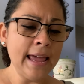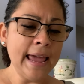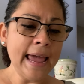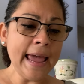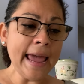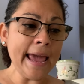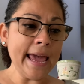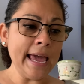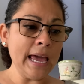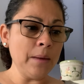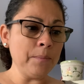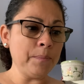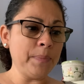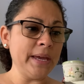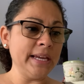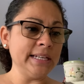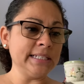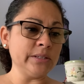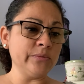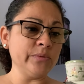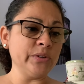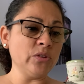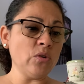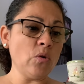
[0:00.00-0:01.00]

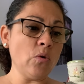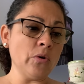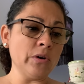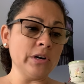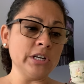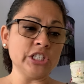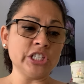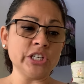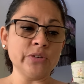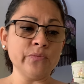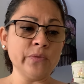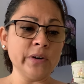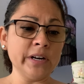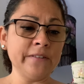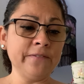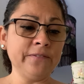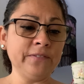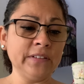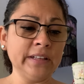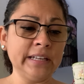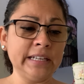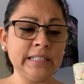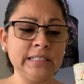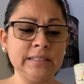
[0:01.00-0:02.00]
hand-painted with orange and red
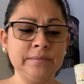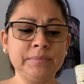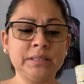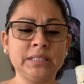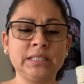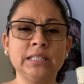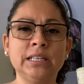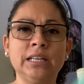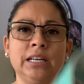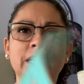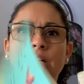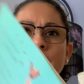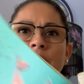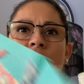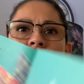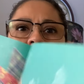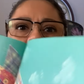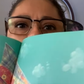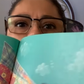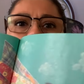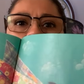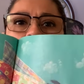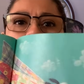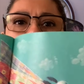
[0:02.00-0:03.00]
flames.
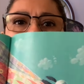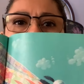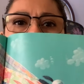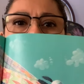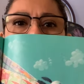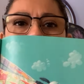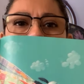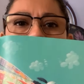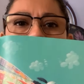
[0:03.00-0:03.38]
Gertie